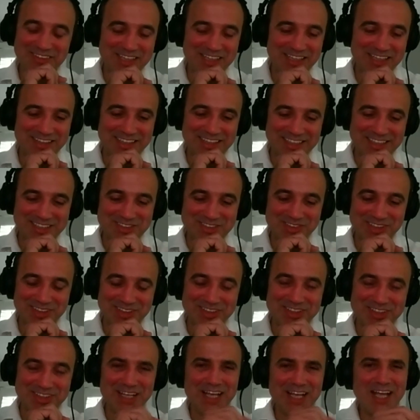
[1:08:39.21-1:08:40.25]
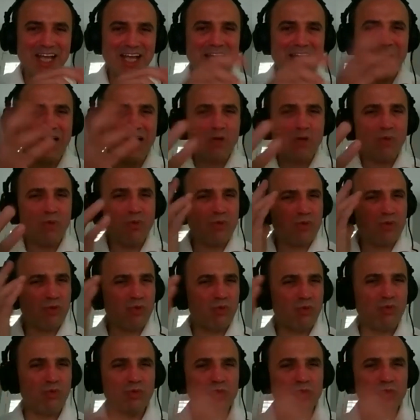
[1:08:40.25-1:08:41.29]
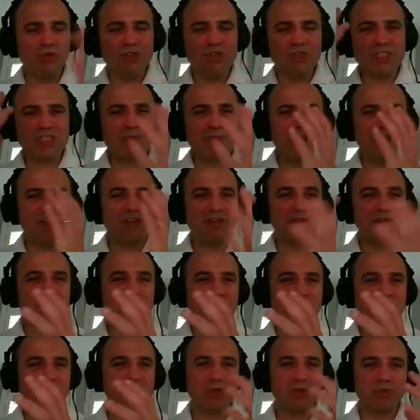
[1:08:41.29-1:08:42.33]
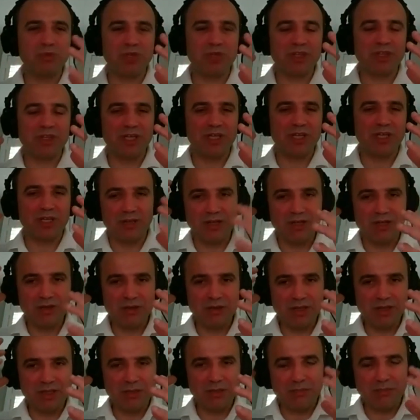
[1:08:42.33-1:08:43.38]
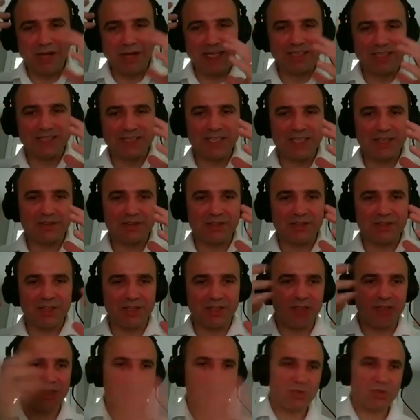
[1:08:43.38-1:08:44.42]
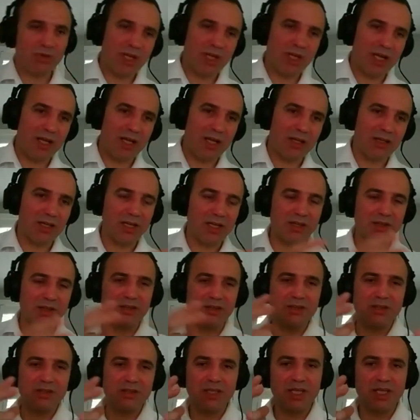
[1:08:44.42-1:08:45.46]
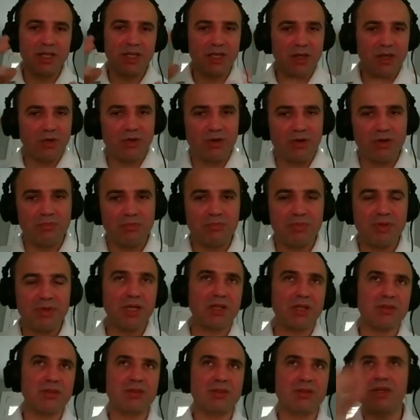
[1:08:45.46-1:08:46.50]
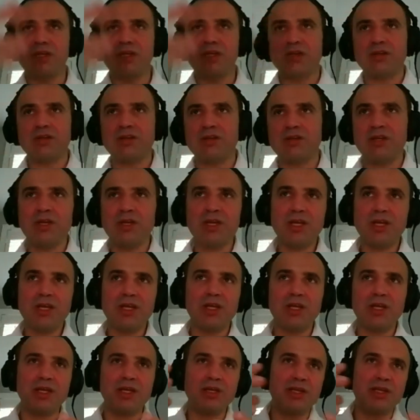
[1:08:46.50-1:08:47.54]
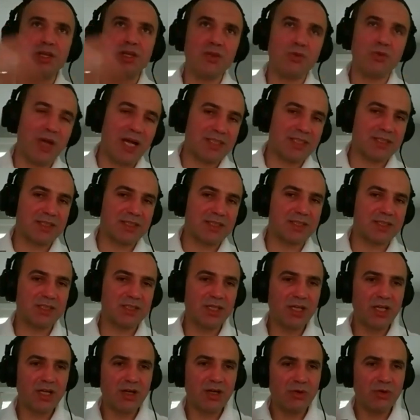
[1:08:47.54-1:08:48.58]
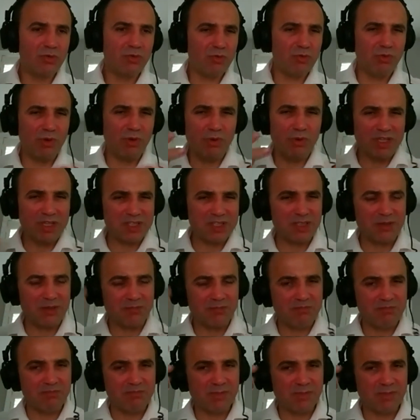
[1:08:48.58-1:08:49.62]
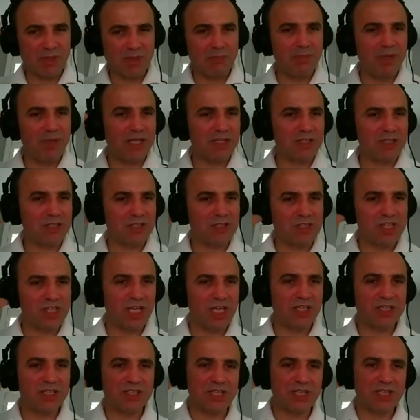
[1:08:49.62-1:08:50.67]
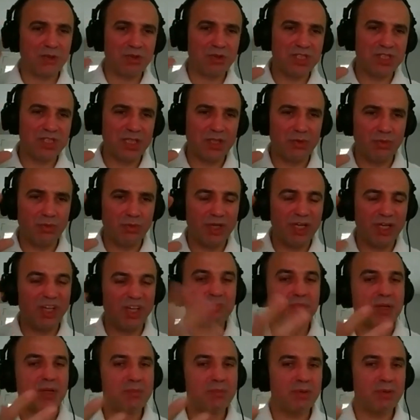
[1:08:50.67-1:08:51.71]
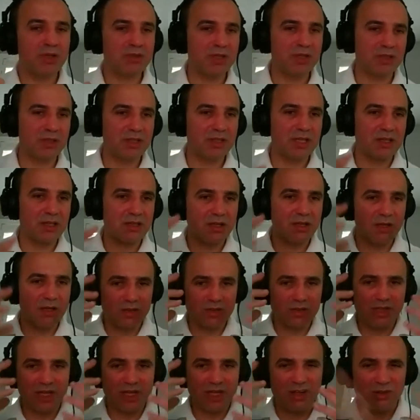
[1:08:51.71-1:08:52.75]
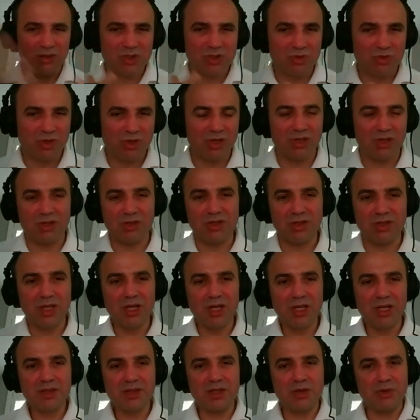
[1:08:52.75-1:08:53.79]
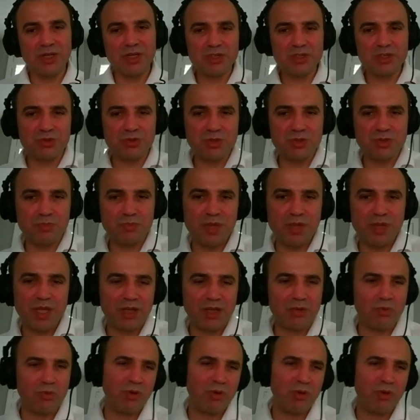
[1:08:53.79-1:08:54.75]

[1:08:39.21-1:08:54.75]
That's really good. Do you see many difference between the mindset in Israel and in Europe and in the US? What's the big changes that you see within people? The cultural, the ways to speak?